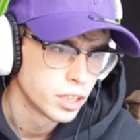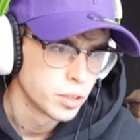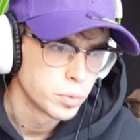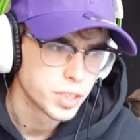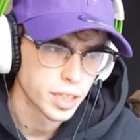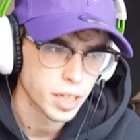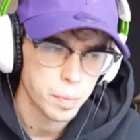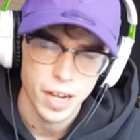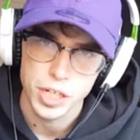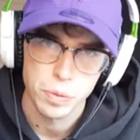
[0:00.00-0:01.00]
But he's got that
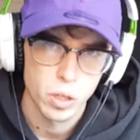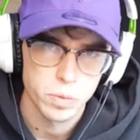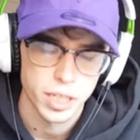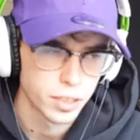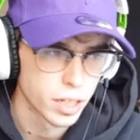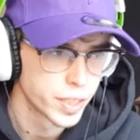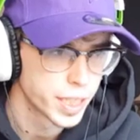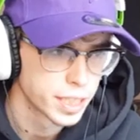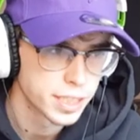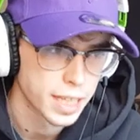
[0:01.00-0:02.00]
Patrick Mahomes and that Tyreek
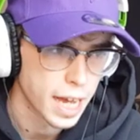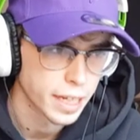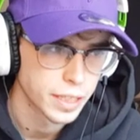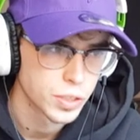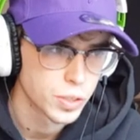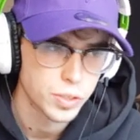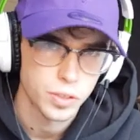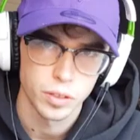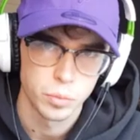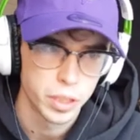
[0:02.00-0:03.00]
Hill stack. It's
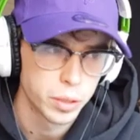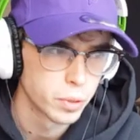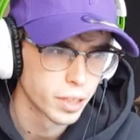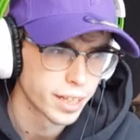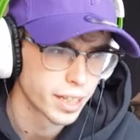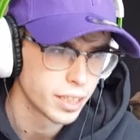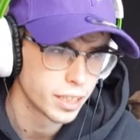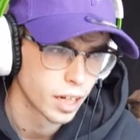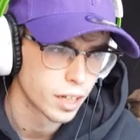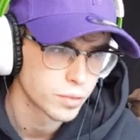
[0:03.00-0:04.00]
just unbeatable. And then you
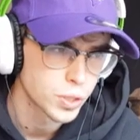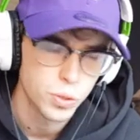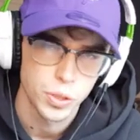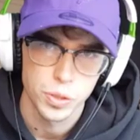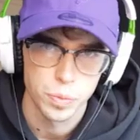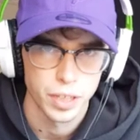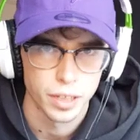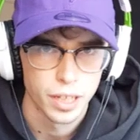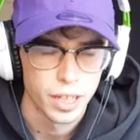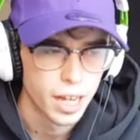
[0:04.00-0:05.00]
got Juju Smith,
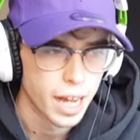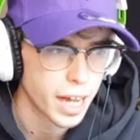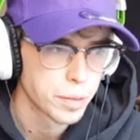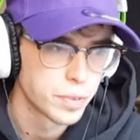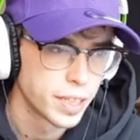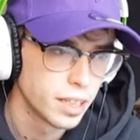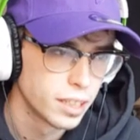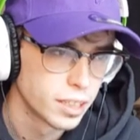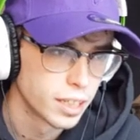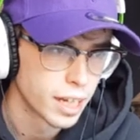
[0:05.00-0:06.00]
Adam
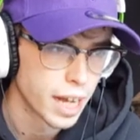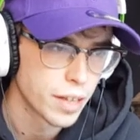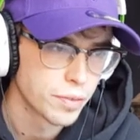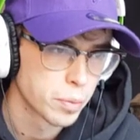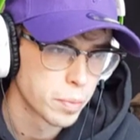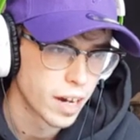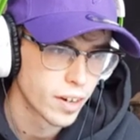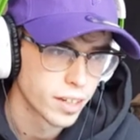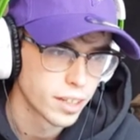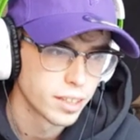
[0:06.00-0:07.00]
Thielen, Alvin
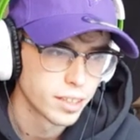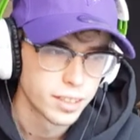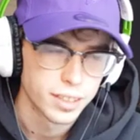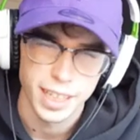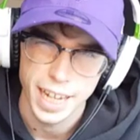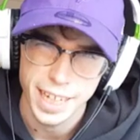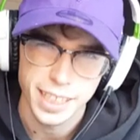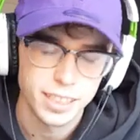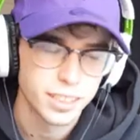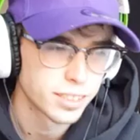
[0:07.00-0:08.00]
Kamara,
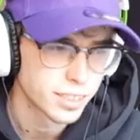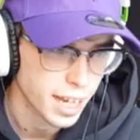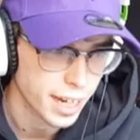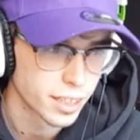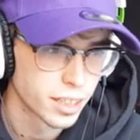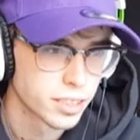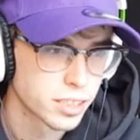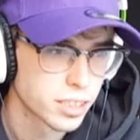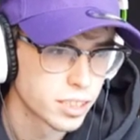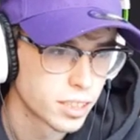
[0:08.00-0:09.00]
Lenny, Zach
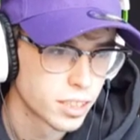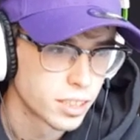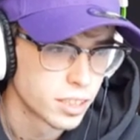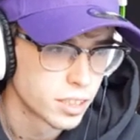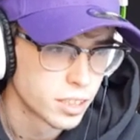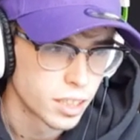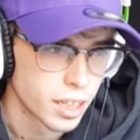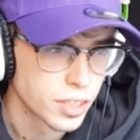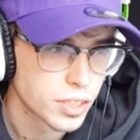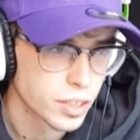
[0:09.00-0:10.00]
Ertz.
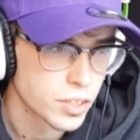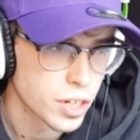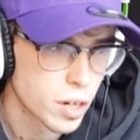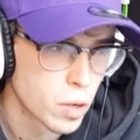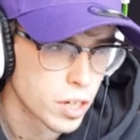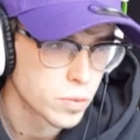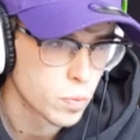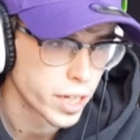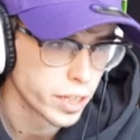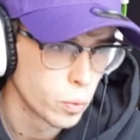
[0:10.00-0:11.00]
And he's got Deshaun Watson
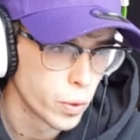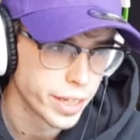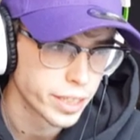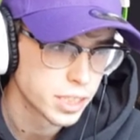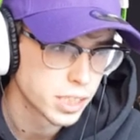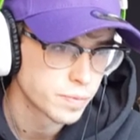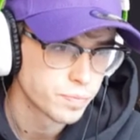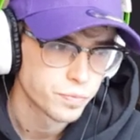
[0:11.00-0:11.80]
waiting in the wings.